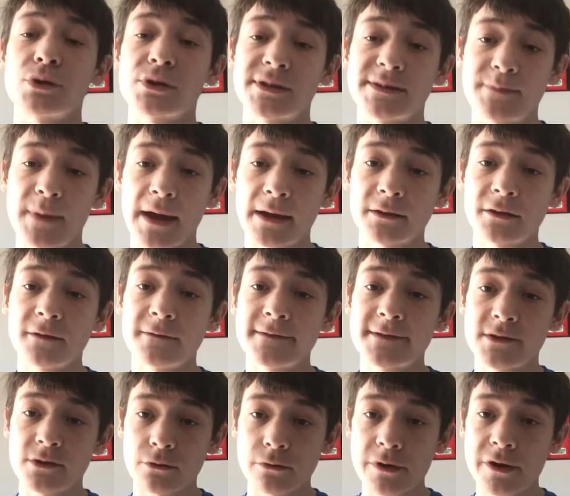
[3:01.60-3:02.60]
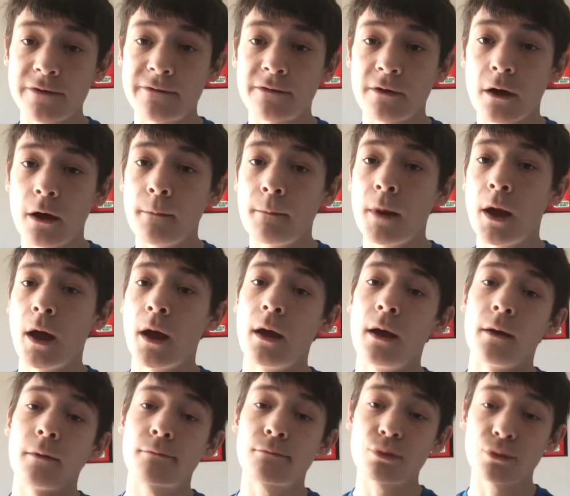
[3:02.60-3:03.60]
perspectives to read from,
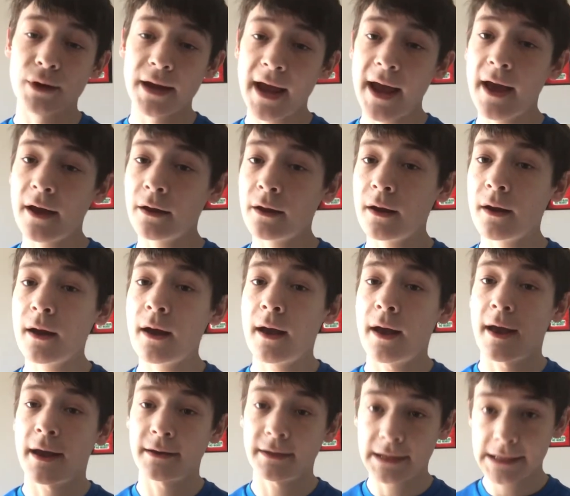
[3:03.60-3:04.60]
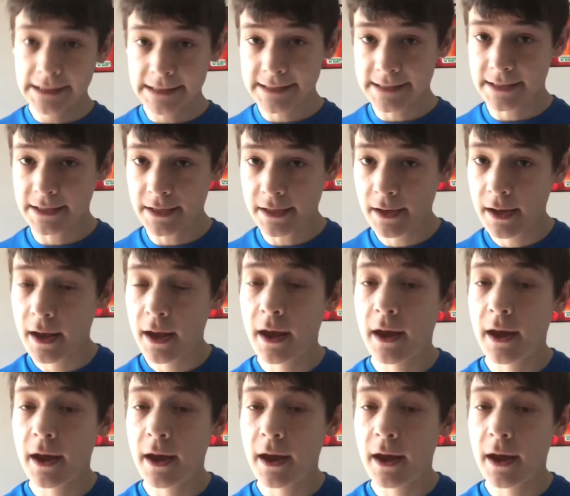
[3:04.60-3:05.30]
Brianna and Izzy,